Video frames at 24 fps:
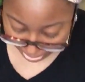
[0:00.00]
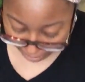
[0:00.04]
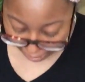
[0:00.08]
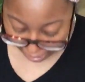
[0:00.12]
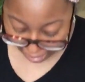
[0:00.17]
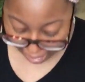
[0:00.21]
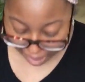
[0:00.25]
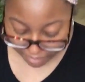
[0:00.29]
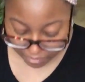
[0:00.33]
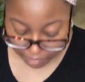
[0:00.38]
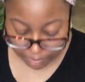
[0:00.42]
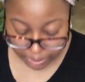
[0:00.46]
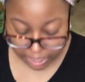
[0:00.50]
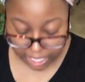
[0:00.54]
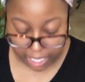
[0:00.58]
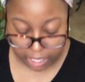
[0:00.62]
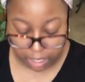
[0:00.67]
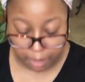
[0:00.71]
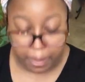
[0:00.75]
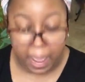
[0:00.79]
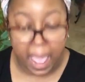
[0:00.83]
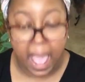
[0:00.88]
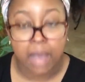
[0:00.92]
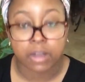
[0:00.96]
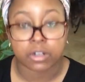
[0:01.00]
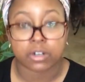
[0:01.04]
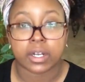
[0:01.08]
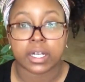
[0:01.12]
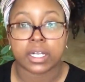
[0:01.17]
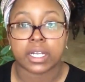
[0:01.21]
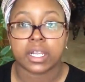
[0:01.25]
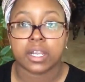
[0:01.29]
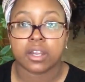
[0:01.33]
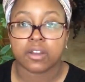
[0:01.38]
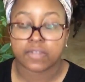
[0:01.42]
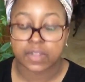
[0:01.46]
I have a banana powder
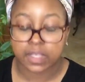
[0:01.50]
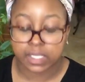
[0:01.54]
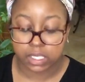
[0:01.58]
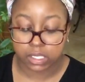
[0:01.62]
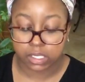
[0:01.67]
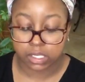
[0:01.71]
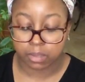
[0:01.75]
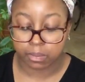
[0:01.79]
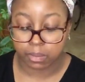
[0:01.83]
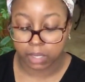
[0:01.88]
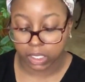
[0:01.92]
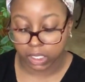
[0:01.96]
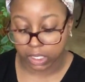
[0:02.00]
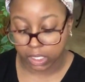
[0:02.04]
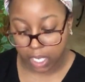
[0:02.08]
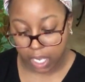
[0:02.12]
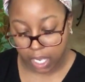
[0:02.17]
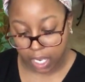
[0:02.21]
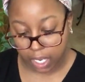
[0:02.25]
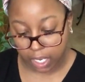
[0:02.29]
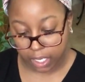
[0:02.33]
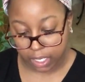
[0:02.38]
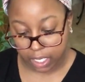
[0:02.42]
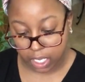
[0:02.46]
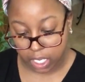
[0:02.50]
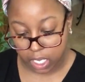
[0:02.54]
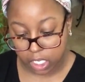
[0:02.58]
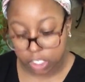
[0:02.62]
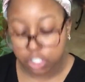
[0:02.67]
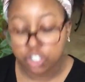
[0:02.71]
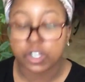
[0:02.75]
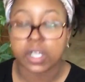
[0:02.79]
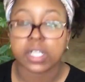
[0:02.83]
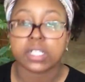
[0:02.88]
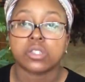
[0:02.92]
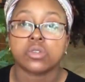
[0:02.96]
in here. This is the
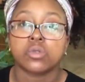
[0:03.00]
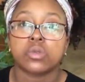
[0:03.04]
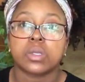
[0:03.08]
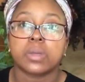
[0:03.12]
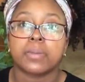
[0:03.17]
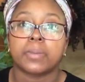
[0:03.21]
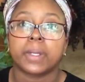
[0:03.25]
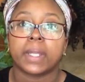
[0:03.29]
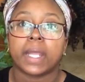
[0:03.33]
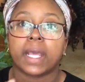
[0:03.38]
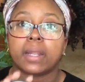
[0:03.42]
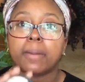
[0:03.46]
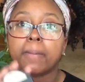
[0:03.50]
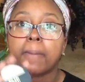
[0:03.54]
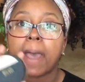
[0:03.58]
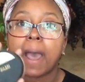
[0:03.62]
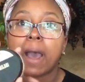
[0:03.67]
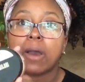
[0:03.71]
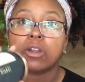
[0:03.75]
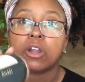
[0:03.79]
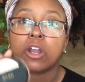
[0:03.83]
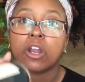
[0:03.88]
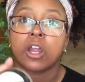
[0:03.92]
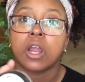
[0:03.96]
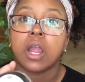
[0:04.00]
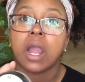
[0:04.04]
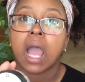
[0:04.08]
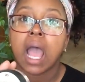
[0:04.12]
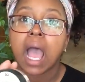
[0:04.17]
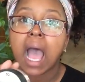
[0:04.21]
Milani Translucent Banana Powder.